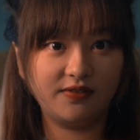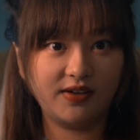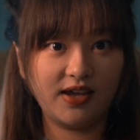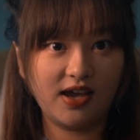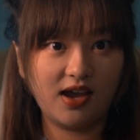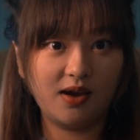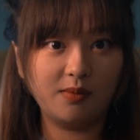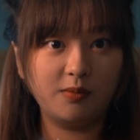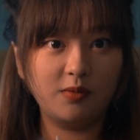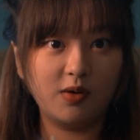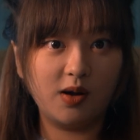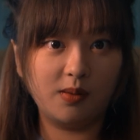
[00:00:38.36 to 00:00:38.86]

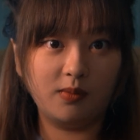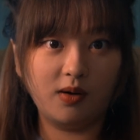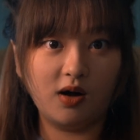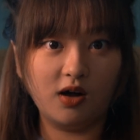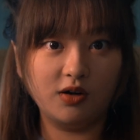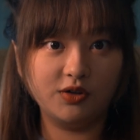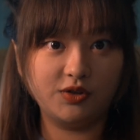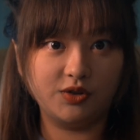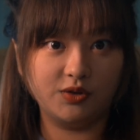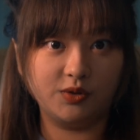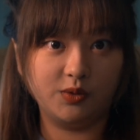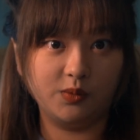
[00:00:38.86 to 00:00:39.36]
camera
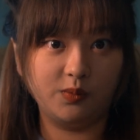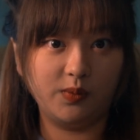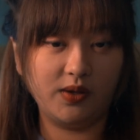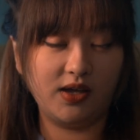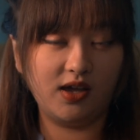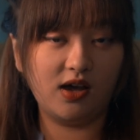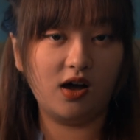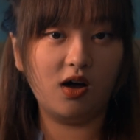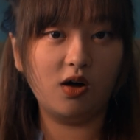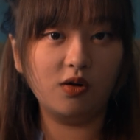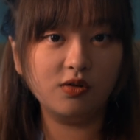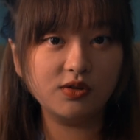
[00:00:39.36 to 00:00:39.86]
module,
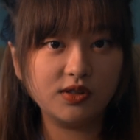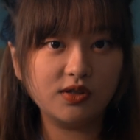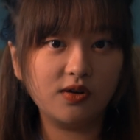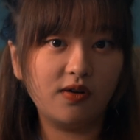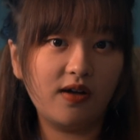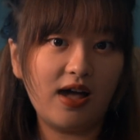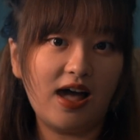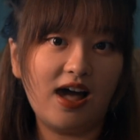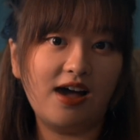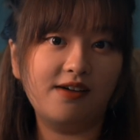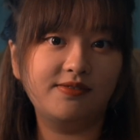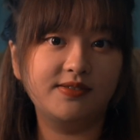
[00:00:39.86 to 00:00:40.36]
we
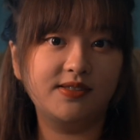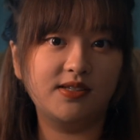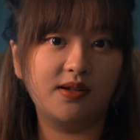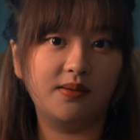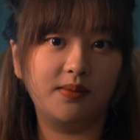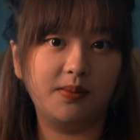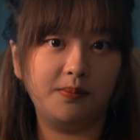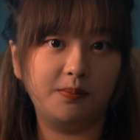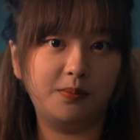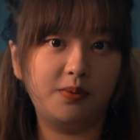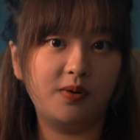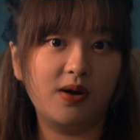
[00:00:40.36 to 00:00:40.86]
also have
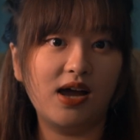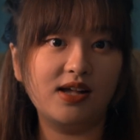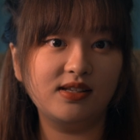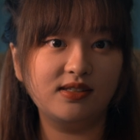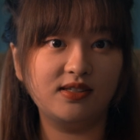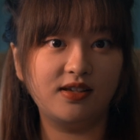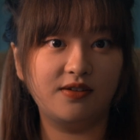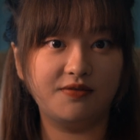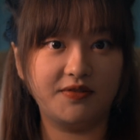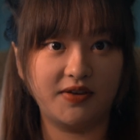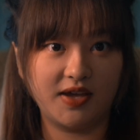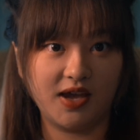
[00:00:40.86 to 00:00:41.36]
some
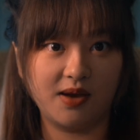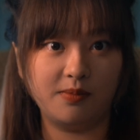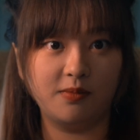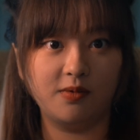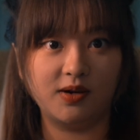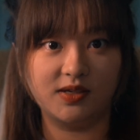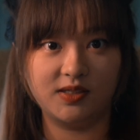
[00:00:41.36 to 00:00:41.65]
impressive camera